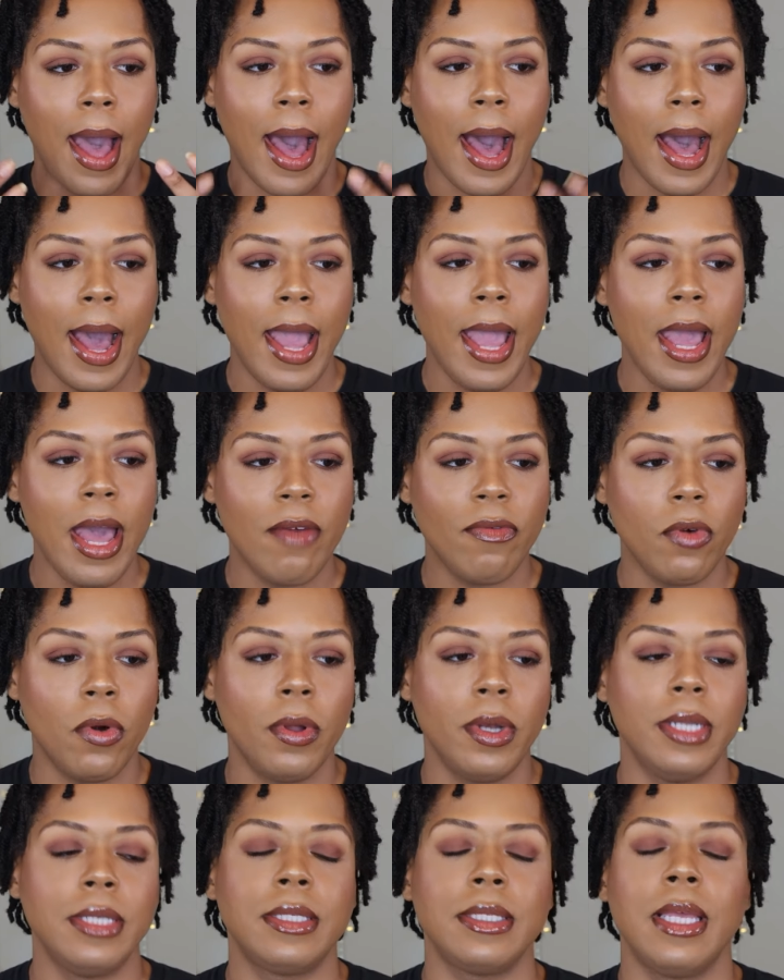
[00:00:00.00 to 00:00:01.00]
I have
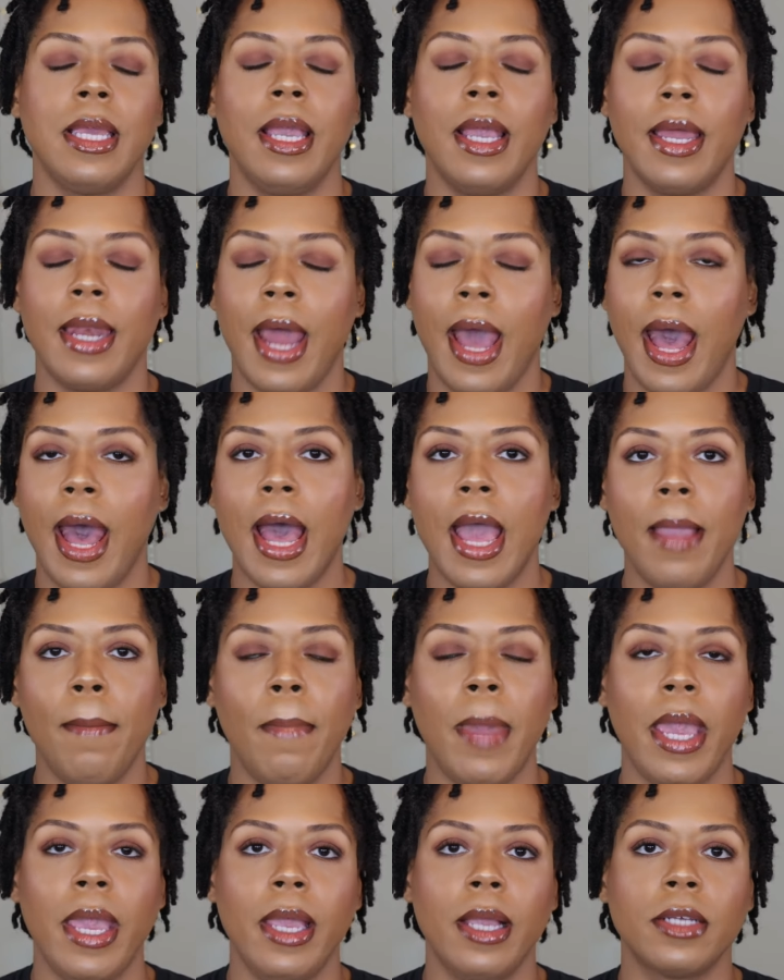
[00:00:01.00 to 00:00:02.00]
oily skin, I
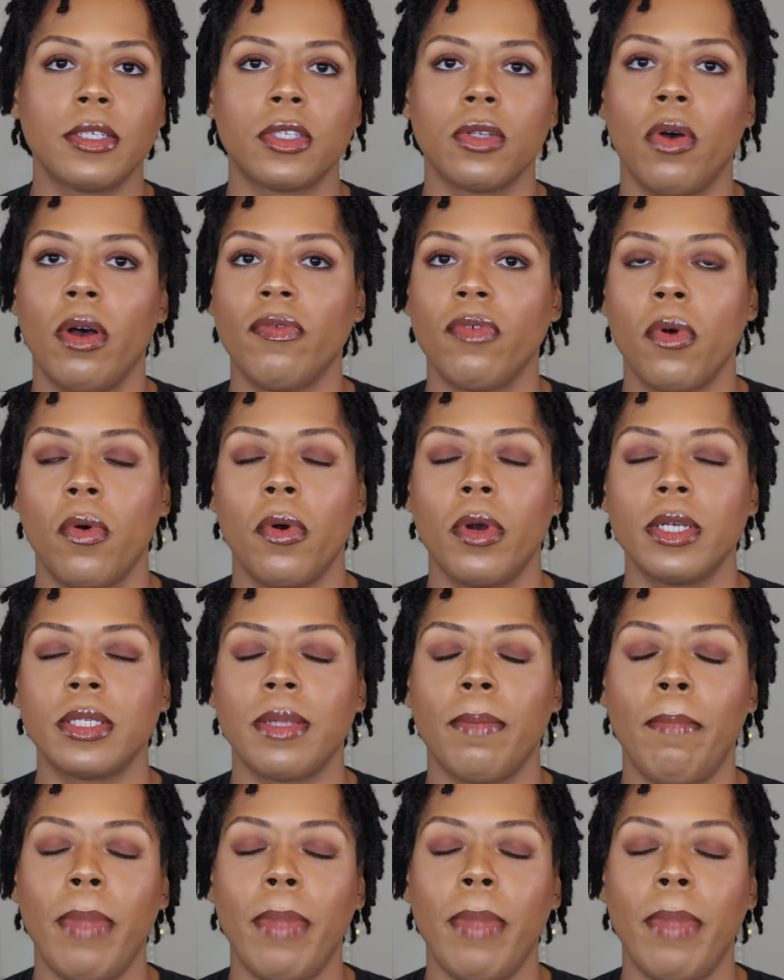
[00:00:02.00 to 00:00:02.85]
bake, so of course